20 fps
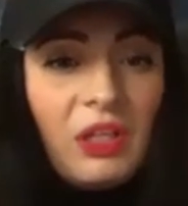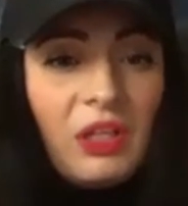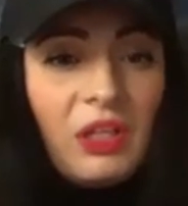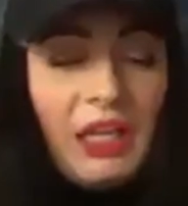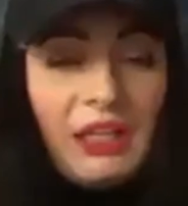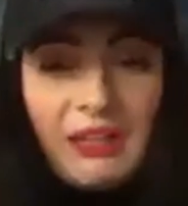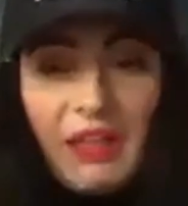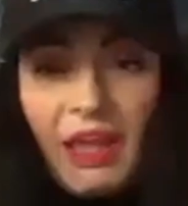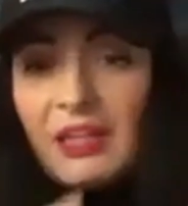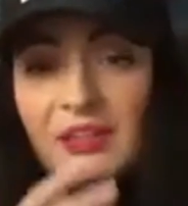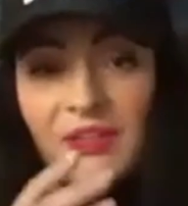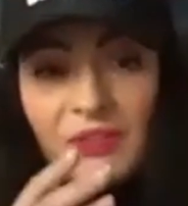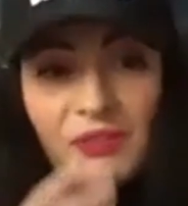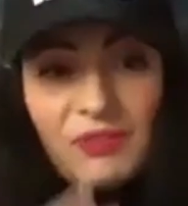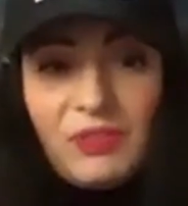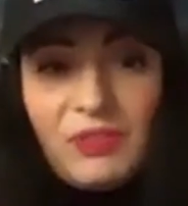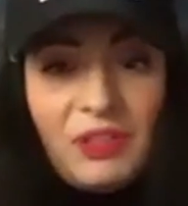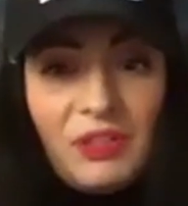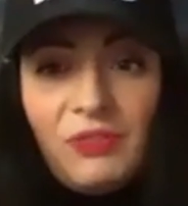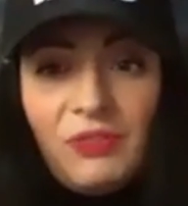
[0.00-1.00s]
It's had
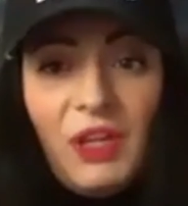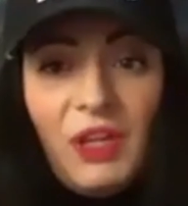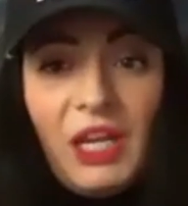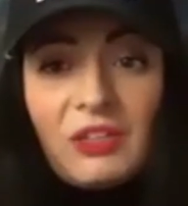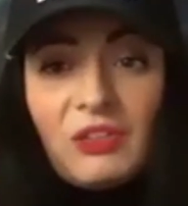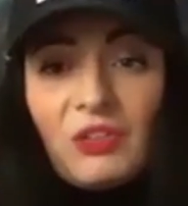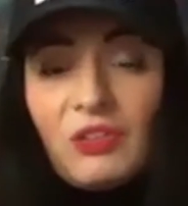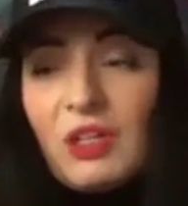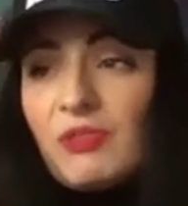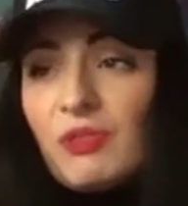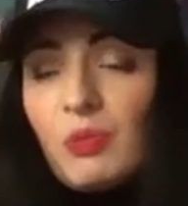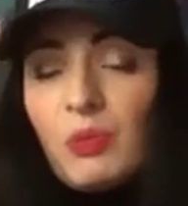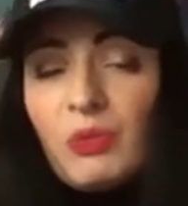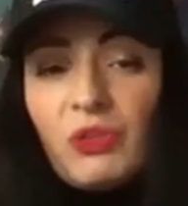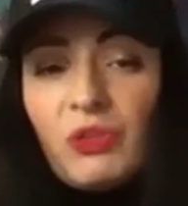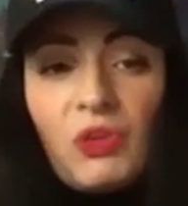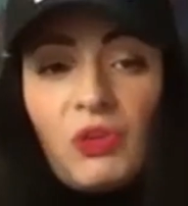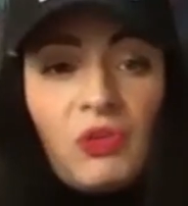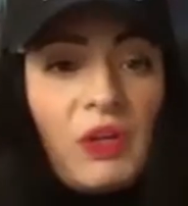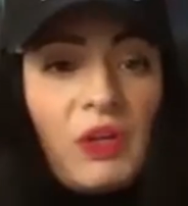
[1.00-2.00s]
an effect on
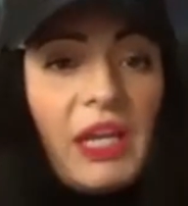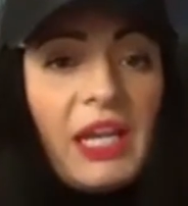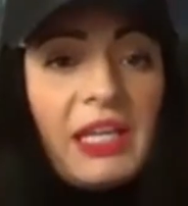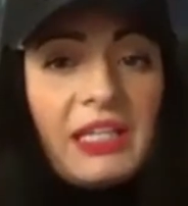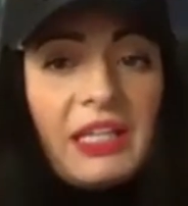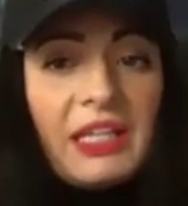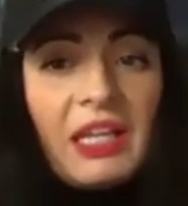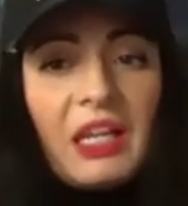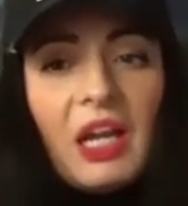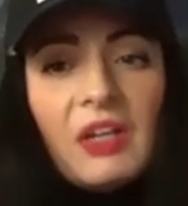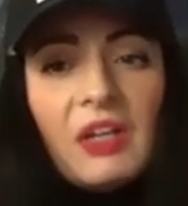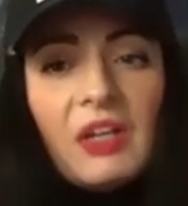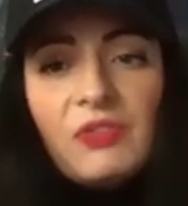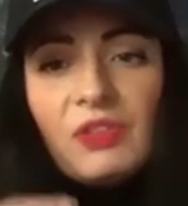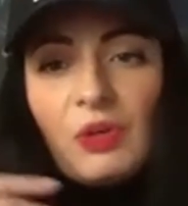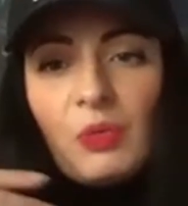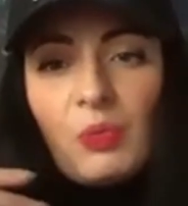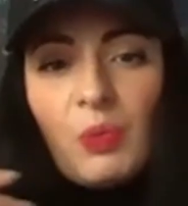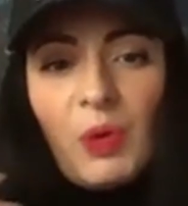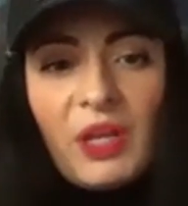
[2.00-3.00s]
everyone's career, their life,
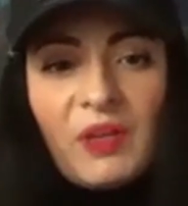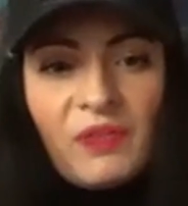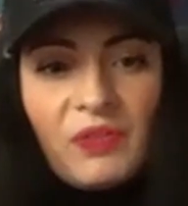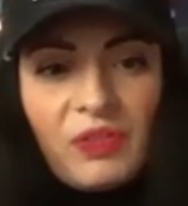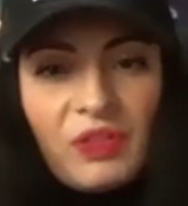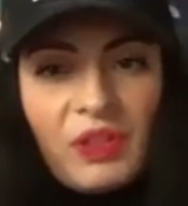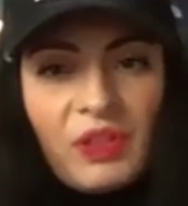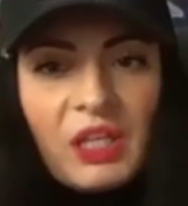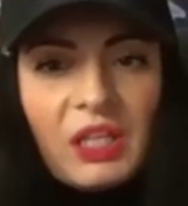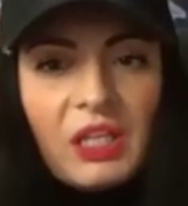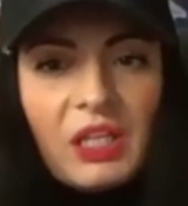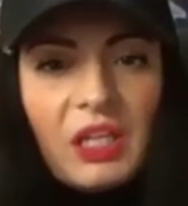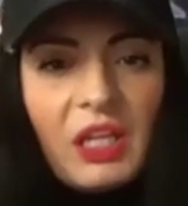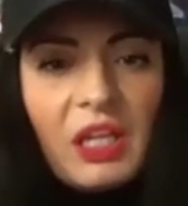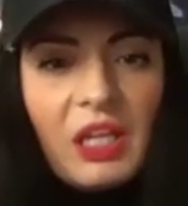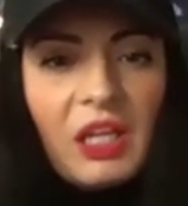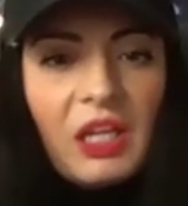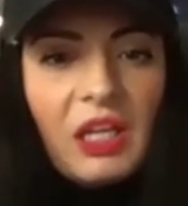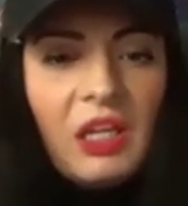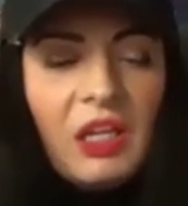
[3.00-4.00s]
their way of
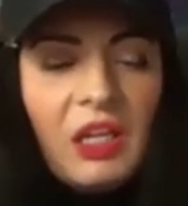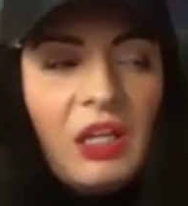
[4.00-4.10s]
thinking.